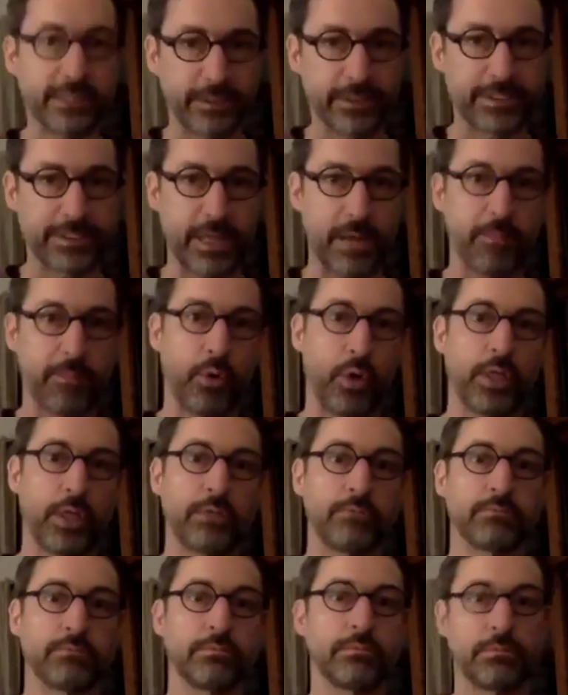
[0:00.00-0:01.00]
standpoint,
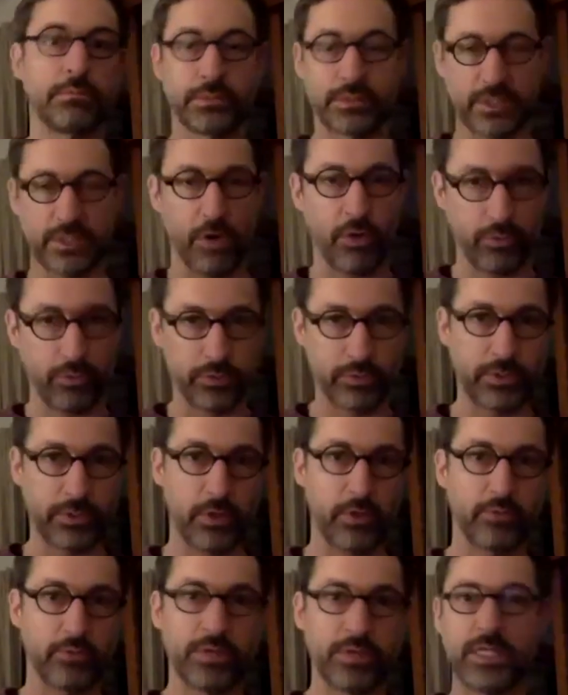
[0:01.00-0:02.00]
so
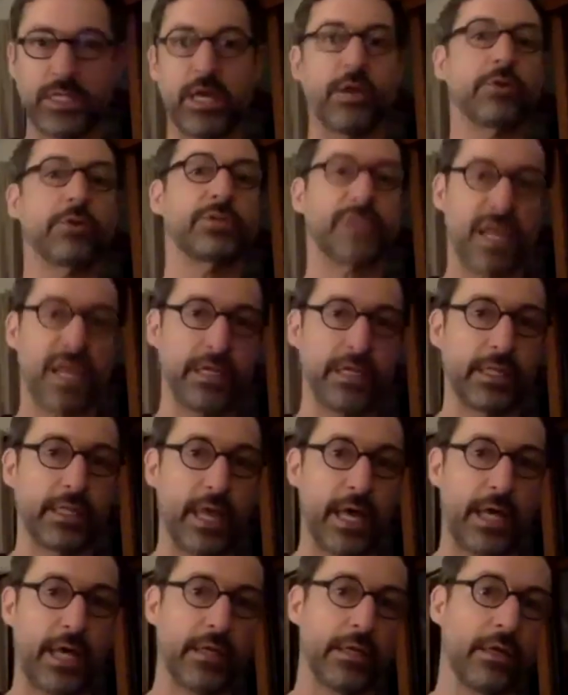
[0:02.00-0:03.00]
really understanding
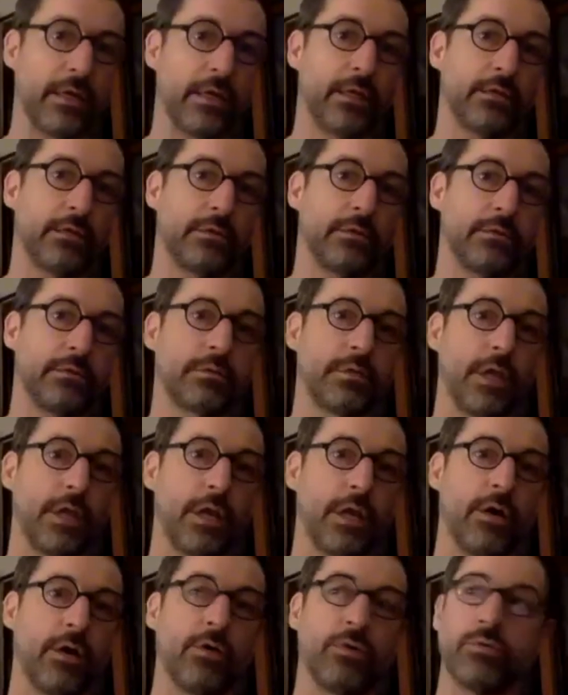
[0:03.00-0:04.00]
that, you
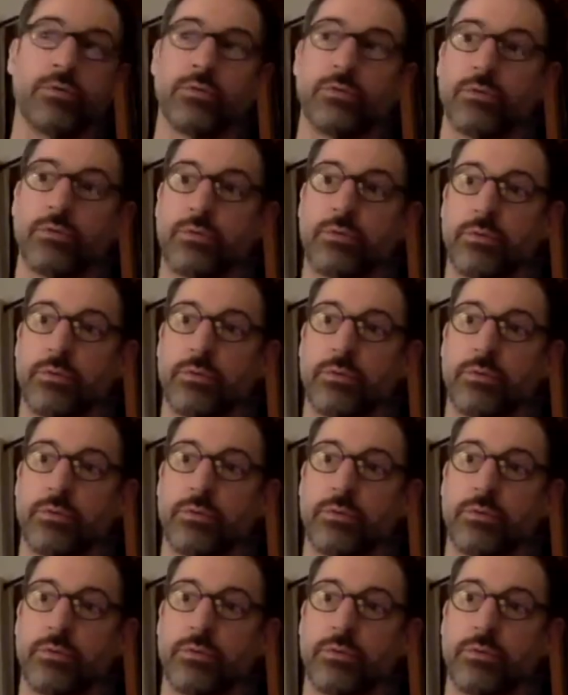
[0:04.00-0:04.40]
know,